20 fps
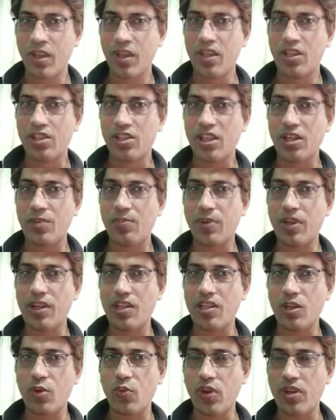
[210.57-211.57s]
St.
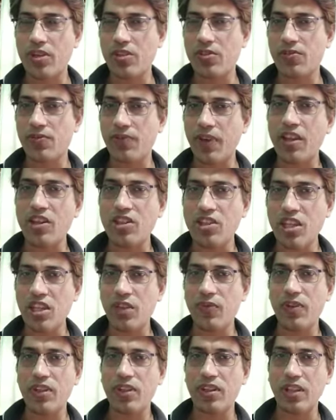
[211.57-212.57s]
Peter was
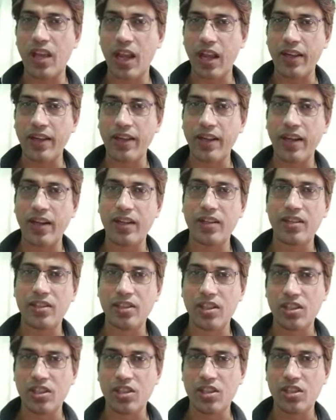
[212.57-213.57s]
fainting with hunger,
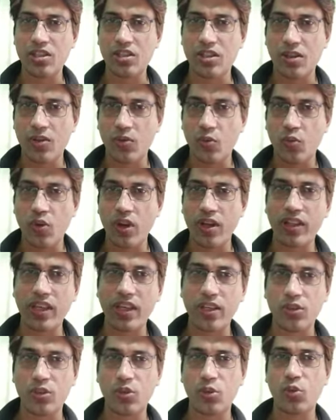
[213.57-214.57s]
just
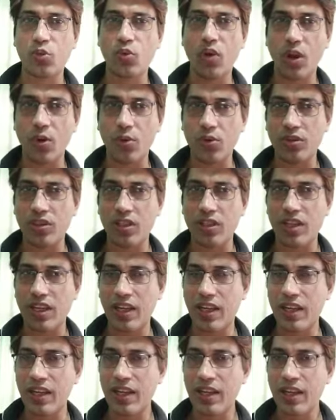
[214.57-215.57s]
working throughout the
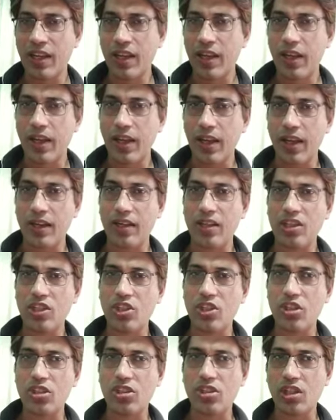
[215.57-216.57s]
day, and he
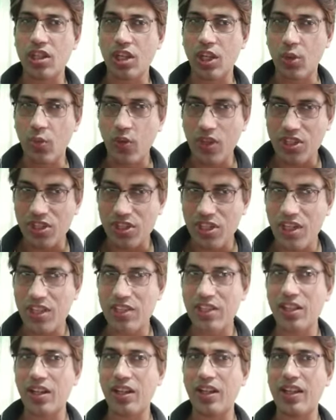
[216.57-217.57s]
just
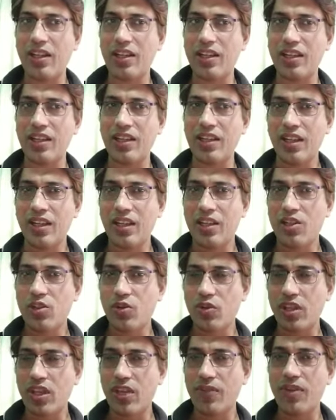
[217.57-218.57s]
requested the lady to
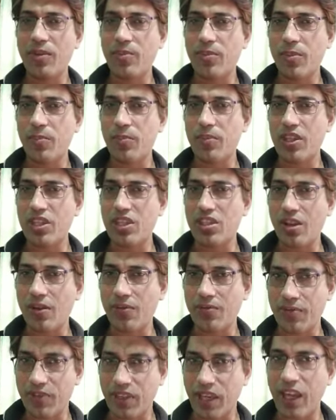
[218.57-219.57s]
give him a piece
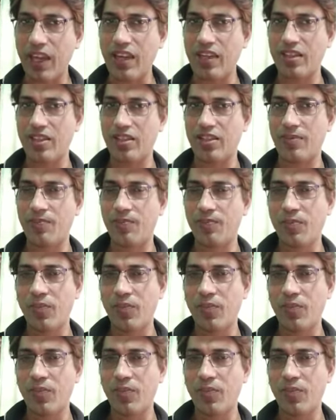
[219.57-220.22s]
of cake.